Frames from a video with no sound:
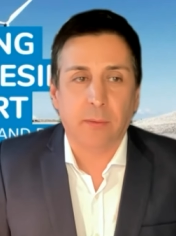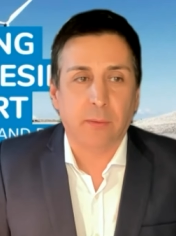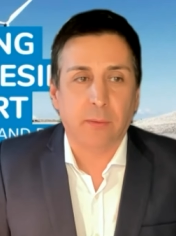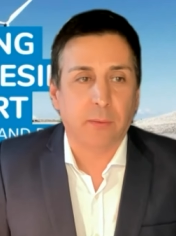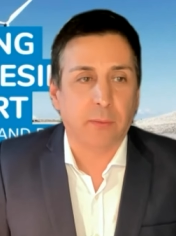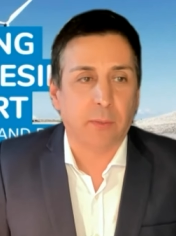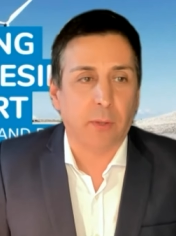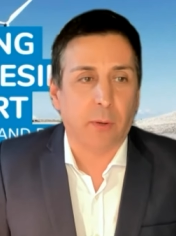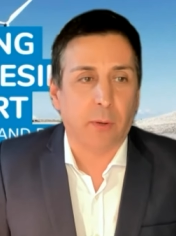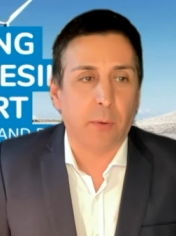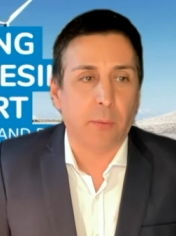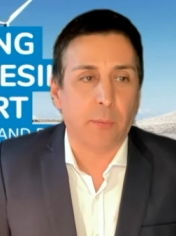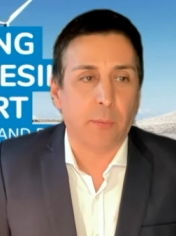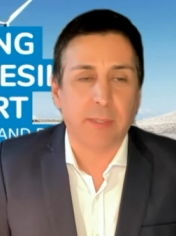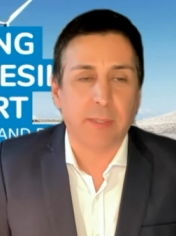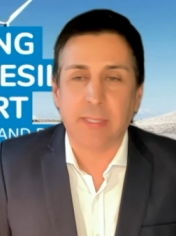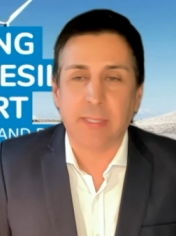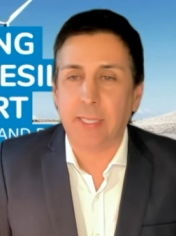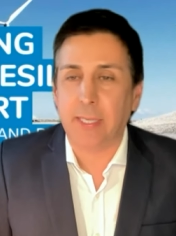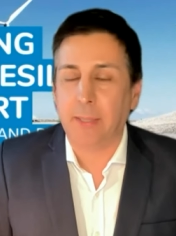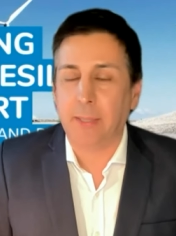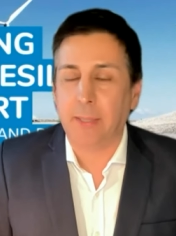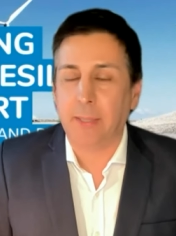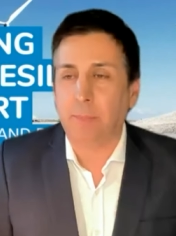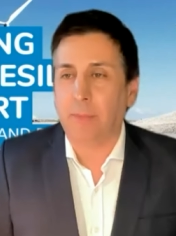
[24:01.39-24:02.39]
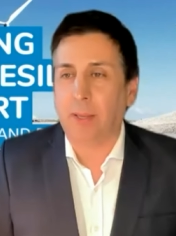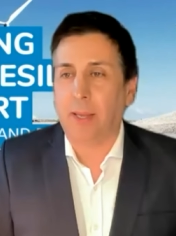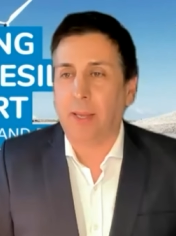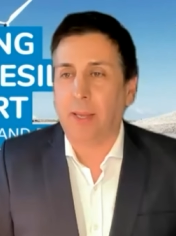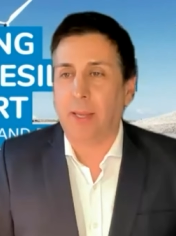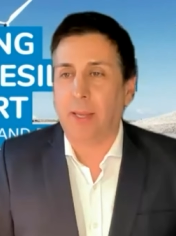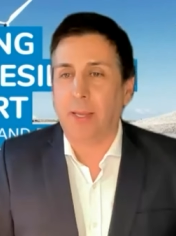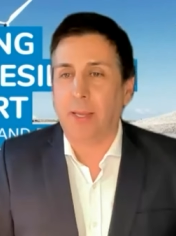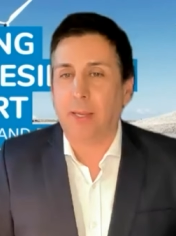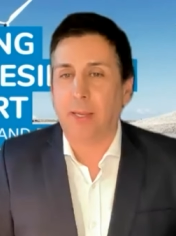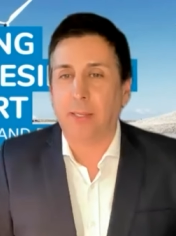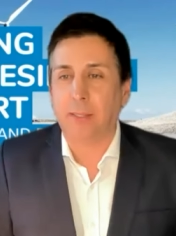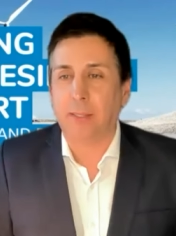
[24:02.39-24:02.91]
So Tim,
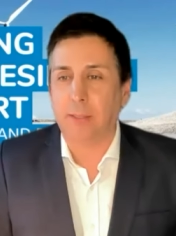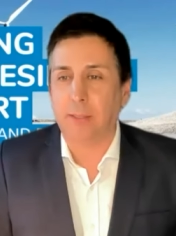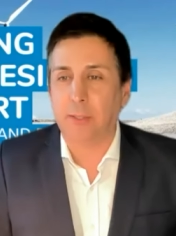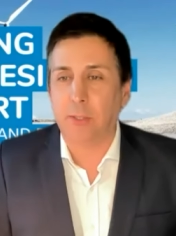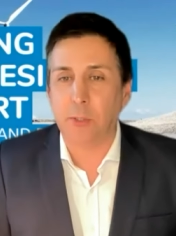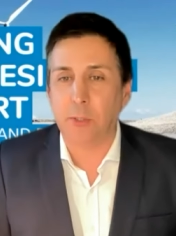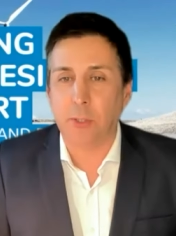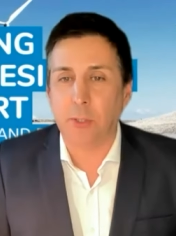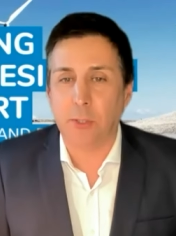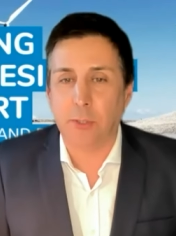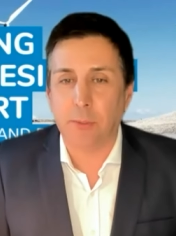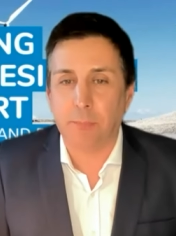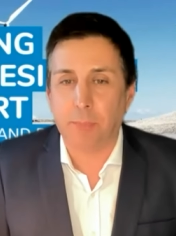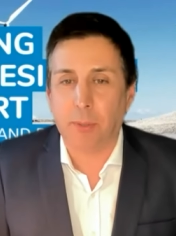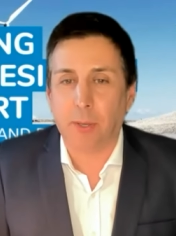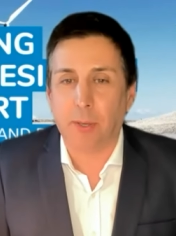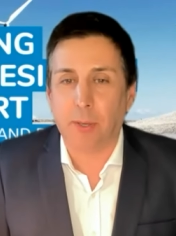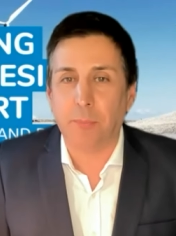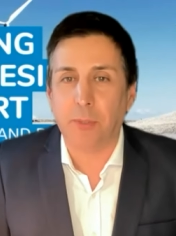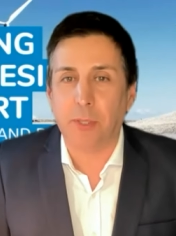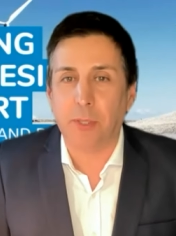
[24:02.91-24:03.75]
uh, could you put